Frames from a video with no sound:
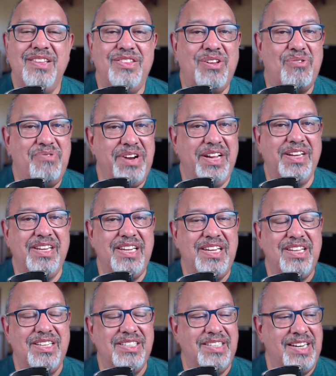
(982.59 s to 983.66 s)
The
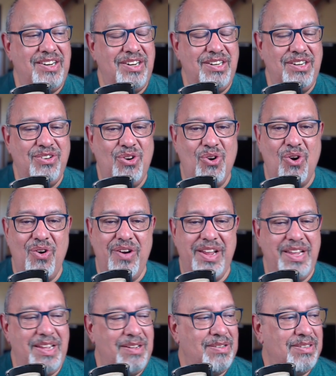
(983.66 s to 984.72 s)
really
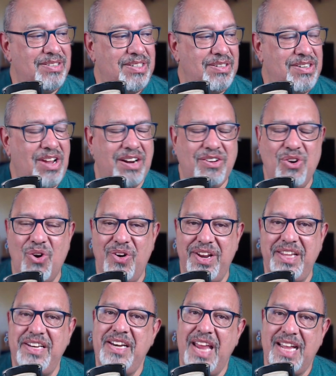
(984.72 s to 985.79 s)
gory... Not
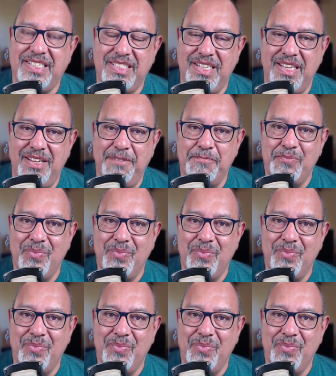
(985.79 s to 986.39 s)
gory, nasty.